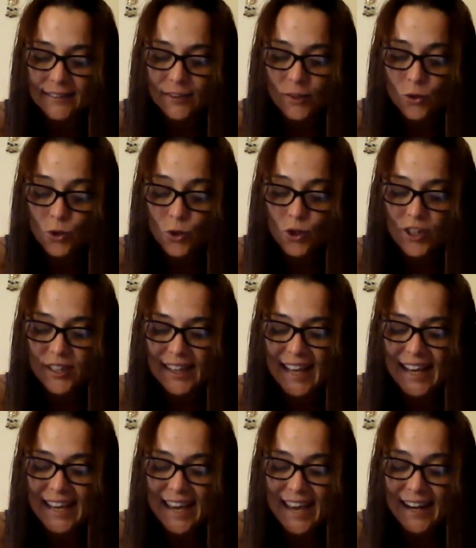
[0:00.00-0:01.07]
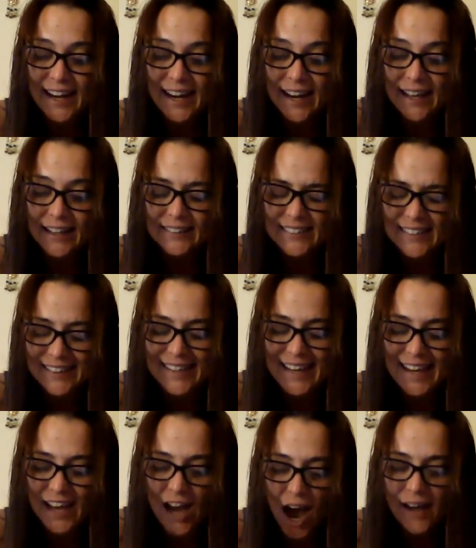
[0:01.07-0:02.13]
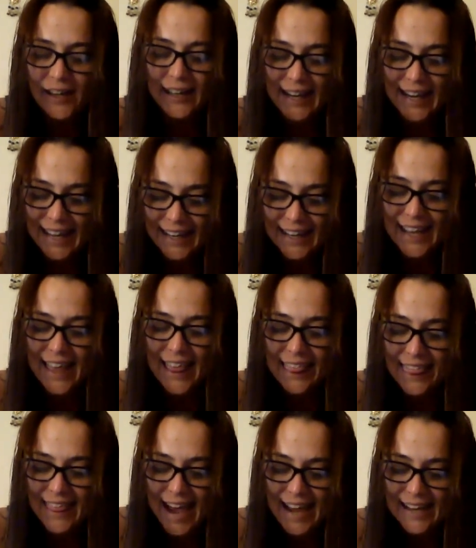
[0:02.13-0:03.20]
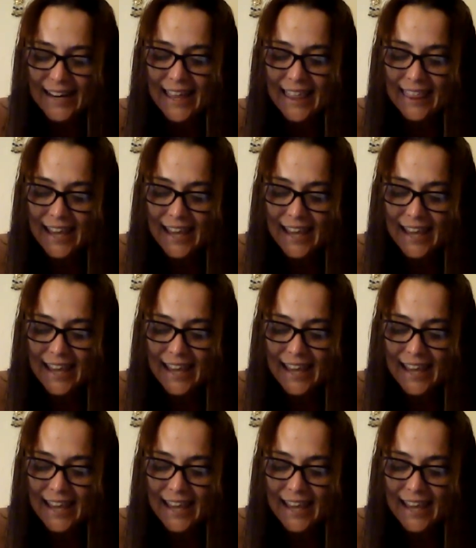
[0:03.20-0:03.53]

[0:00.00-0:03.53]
no sooner did they get did they got in than